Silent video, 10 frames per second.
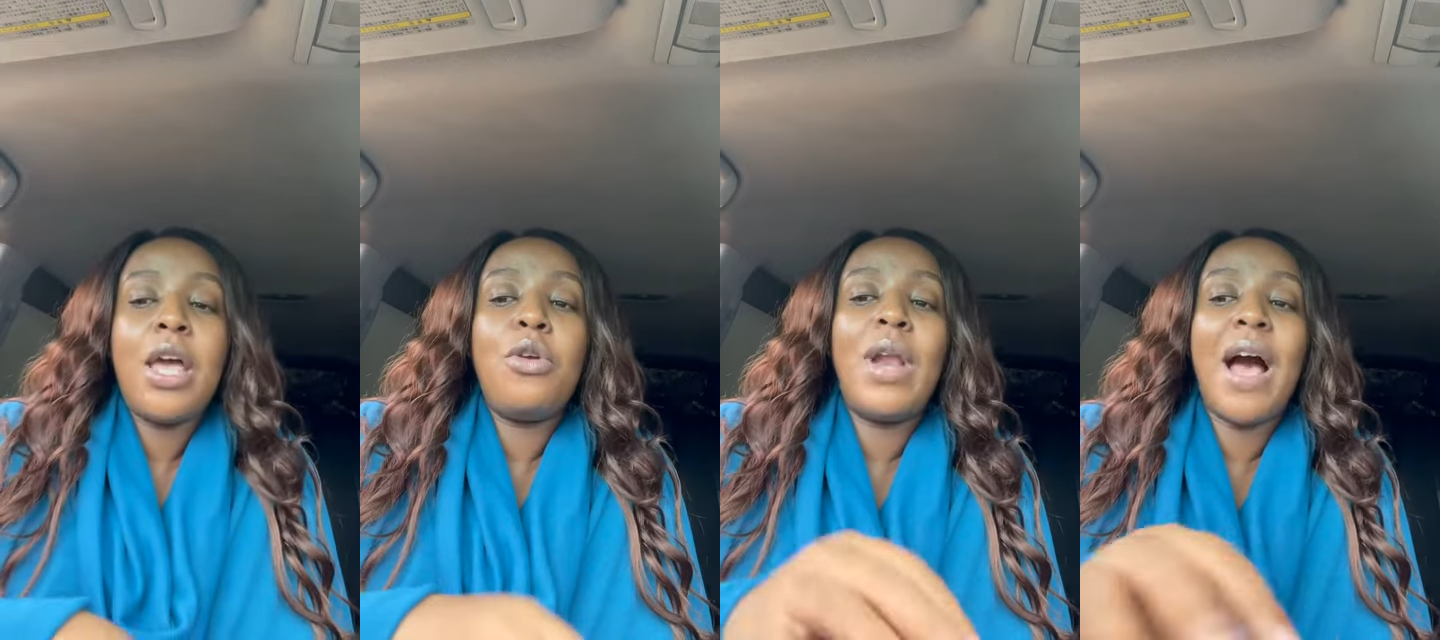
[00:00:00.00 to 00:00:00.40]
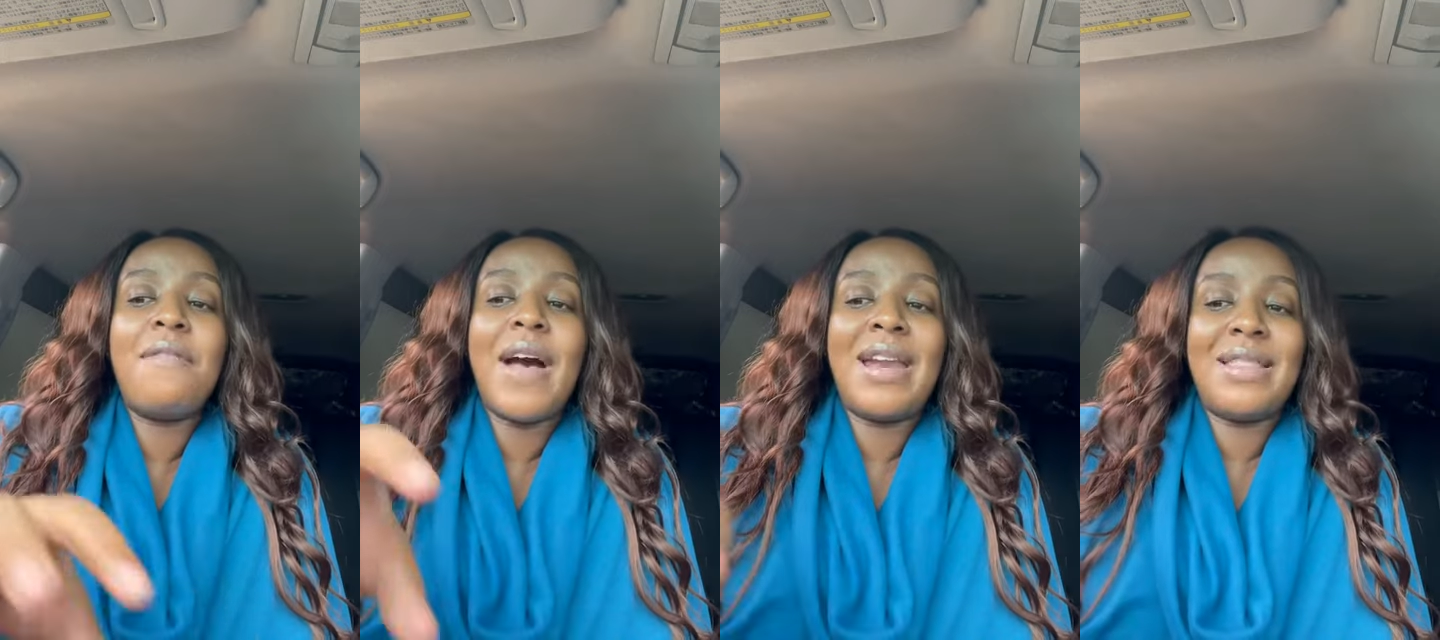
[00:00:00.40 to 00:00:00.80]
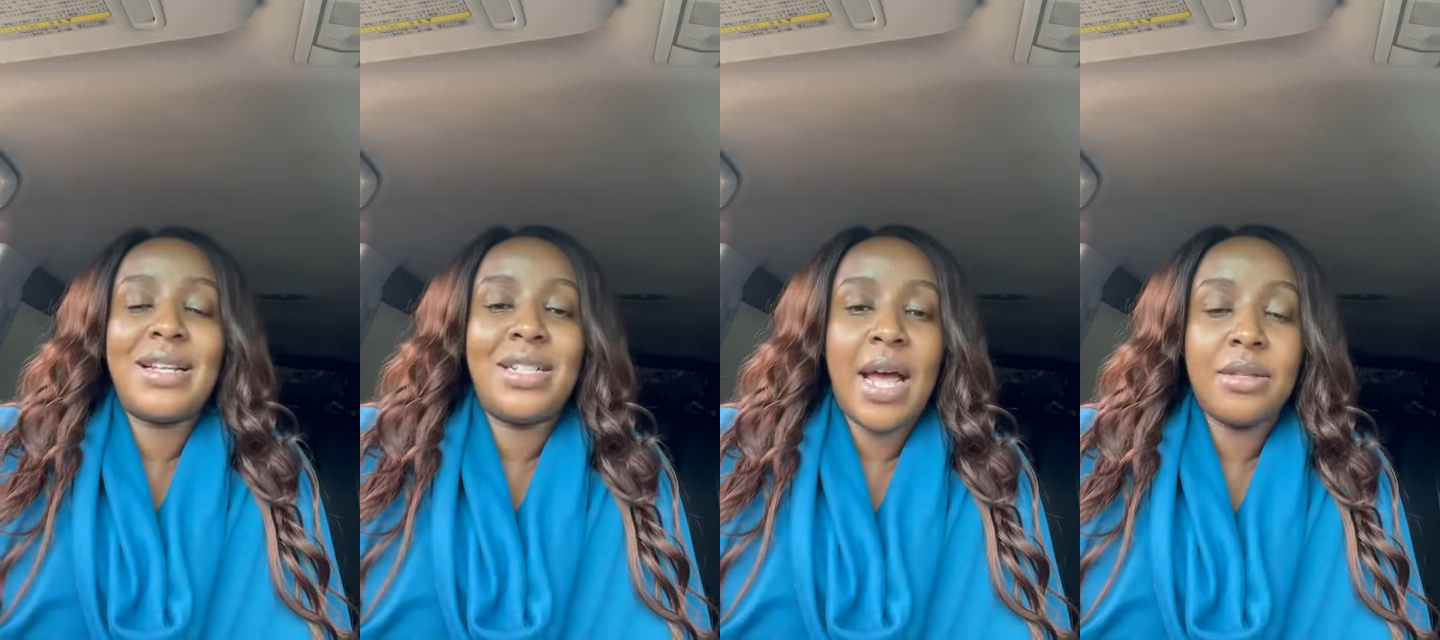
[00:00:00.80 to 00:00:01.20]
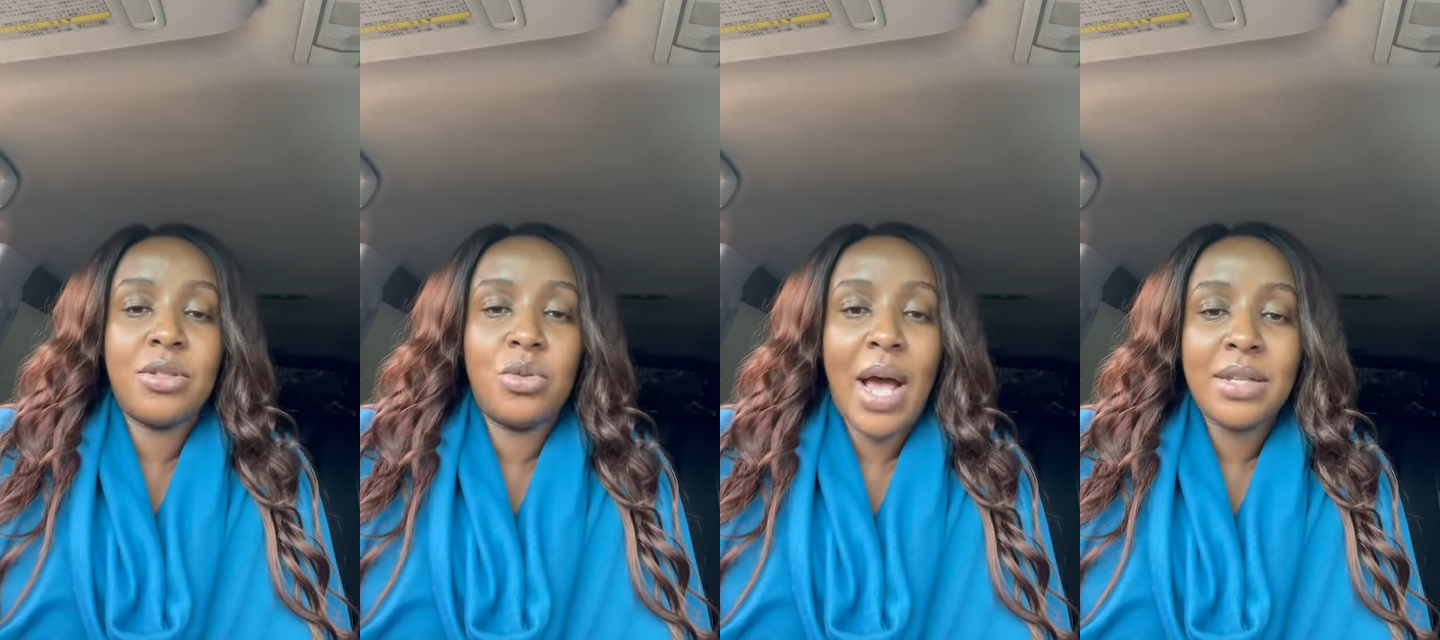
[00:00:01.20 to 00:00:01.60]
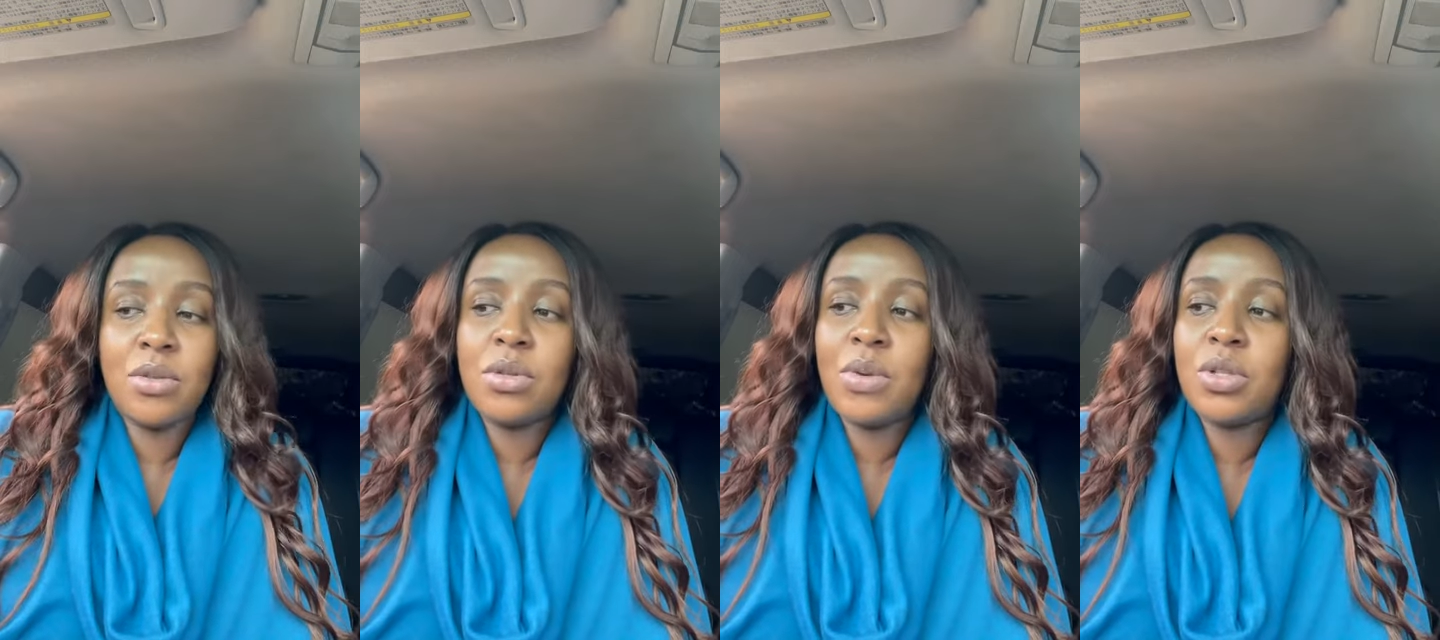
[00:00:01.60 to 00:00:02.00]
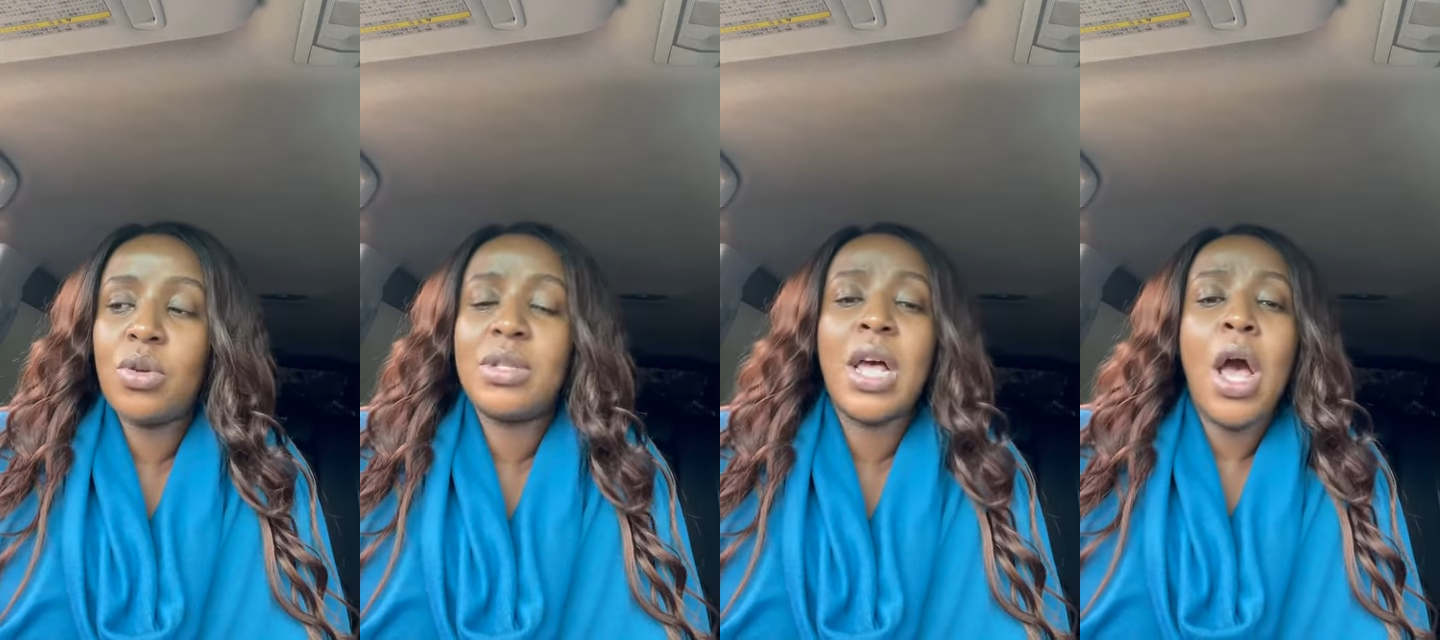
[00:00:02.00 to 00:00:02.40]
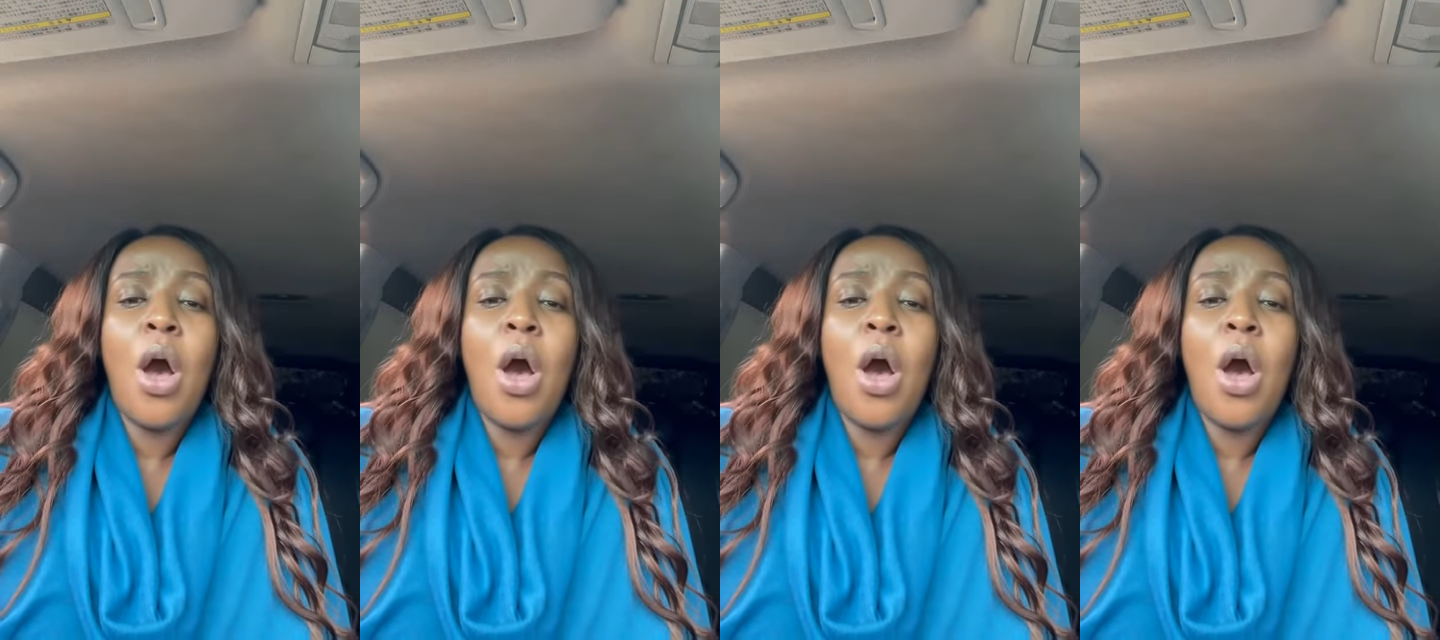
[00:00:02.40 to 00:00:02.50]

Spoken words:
You'll have another chance to ask those questions.